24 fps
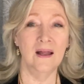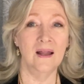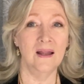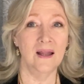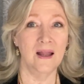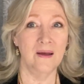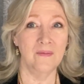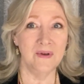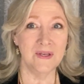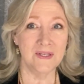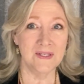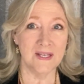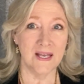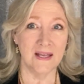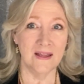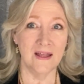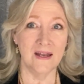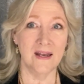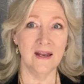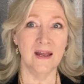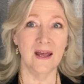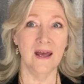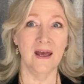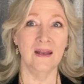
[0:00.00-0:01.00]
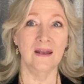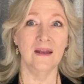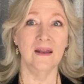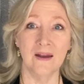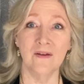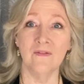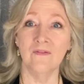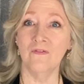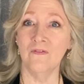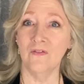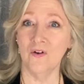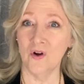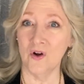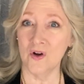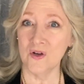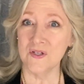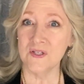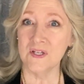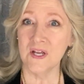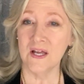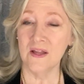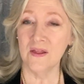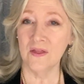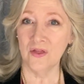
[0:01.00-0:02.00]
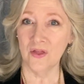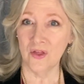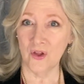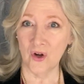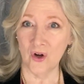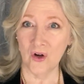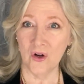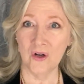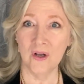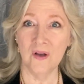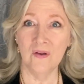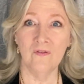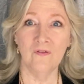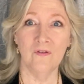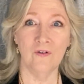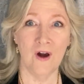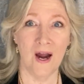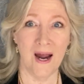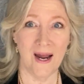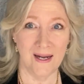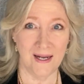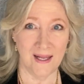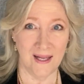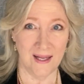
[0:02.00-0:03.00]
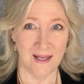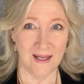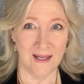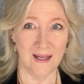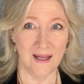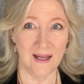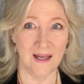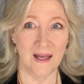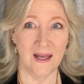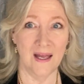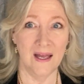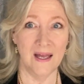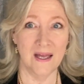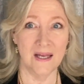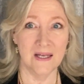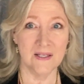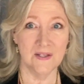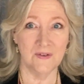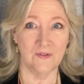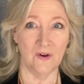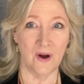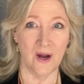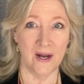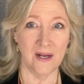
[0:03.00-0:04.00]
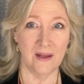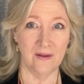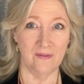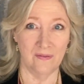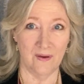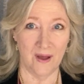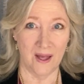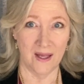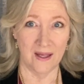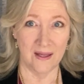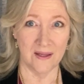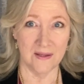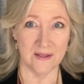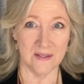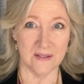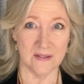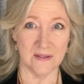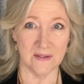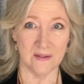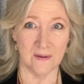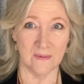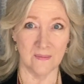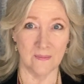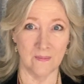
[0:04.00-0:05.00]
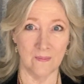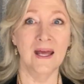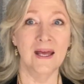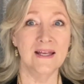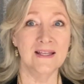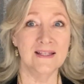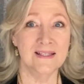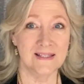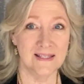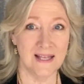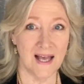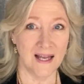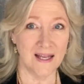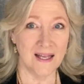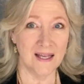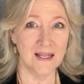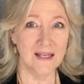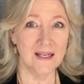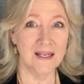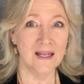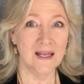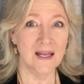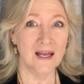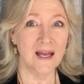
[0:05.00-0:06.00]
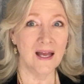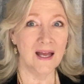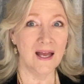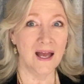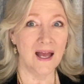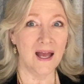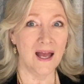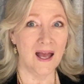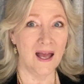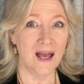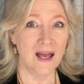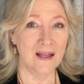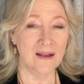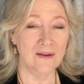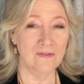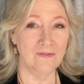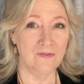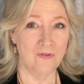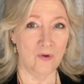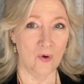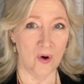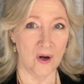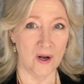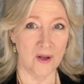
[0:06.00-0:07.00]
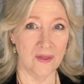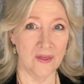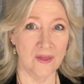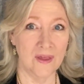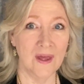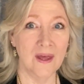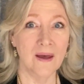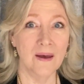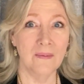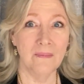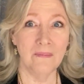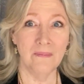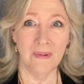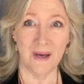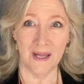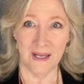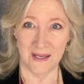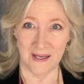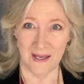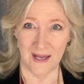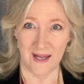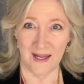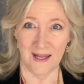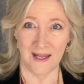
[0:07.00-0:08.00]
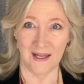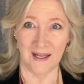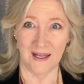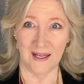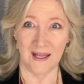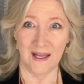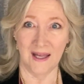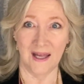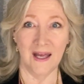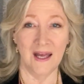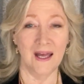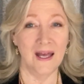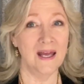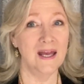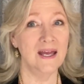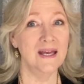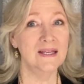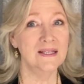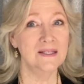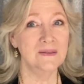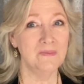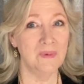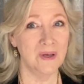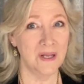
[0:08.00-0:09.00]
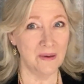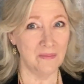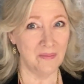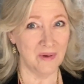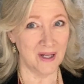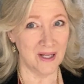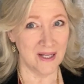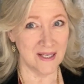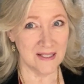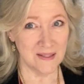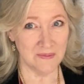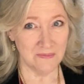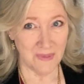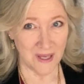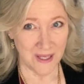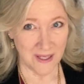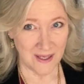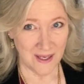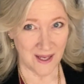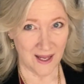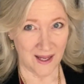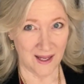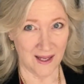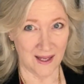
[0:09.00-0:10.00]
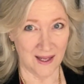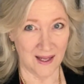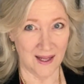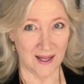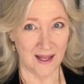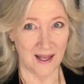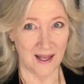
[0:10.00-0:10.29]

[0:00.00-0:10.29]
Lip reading: Let me say that again. And first and third Friday is Friday Finds. Second and fourth Monday is Minimalist Monday.